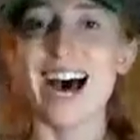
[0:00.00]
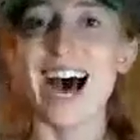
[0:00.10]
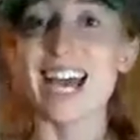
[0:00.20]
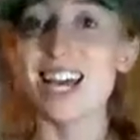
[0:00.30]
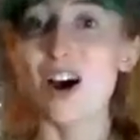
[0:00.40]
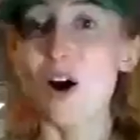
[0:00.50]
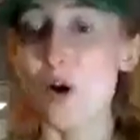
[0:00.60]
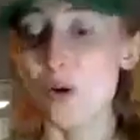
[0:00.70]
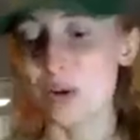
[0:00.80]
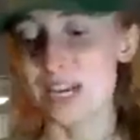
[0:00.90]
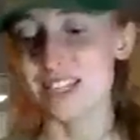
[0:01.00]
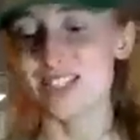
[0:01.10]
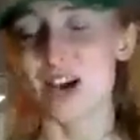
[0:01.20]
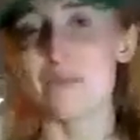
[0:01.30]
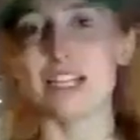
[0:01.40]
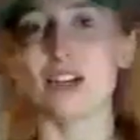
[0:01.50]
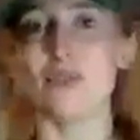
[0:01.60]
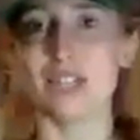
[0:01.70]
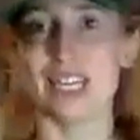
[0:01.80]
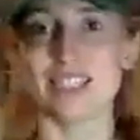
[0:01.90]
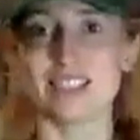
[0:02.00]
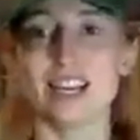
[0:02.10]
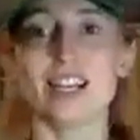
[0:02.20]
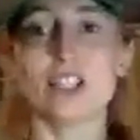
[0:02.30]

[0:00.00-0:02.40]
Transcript: I always cut myself with this.